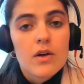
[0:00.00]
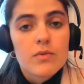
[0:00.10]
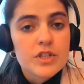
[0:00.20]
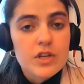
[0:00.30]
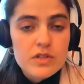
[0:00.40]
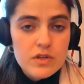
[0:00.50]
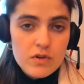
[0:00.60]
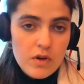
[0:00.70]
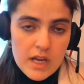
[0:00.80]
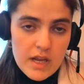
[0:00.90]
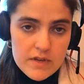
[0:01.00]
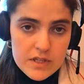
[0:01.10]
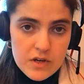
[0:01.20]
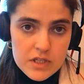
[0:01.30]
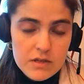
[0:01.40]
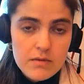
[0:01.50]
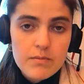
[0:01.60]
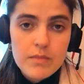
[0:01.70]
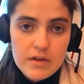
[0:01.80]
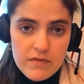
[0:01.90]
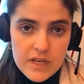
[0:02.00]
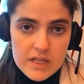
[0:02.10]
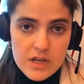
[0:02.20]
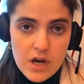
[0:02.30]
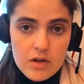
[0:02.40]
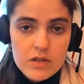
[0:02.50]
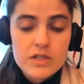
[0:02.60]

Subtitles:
returns are not never certain, but fees are.